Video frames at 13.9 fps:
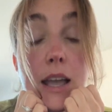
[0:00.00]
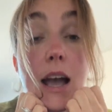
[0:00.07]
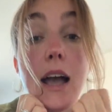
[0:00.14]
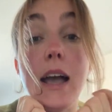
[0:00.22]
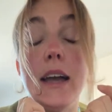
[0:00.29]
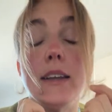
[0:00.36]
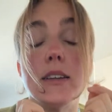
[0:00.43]
I
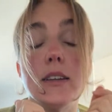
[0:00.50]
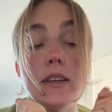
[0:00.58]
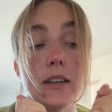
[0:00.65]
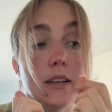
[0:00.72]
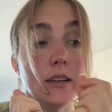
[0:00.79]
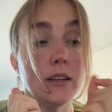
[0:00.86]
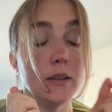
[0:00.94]
had
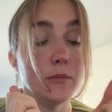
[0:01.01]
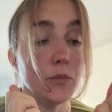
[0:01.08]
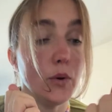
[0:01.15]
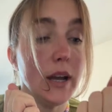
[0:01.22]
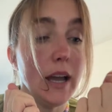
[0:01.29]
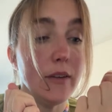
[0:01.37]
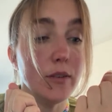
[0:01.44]
I
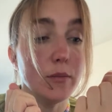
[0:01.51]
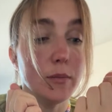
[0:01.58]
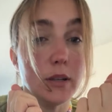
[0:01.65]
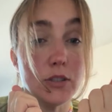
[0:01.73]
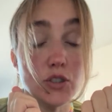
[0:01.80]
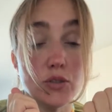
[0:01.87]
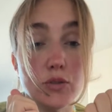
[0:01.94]
have a
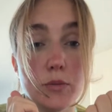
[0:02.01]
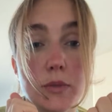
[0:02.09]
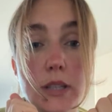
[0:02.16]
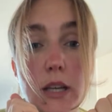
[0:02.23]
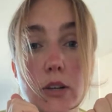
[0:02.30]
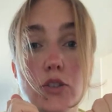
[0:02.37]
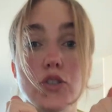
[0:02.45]
mushroom
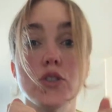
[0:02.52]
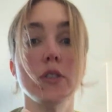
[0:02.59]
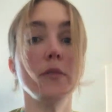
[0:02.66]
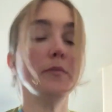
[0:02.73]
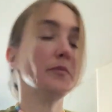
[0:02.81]
tincture.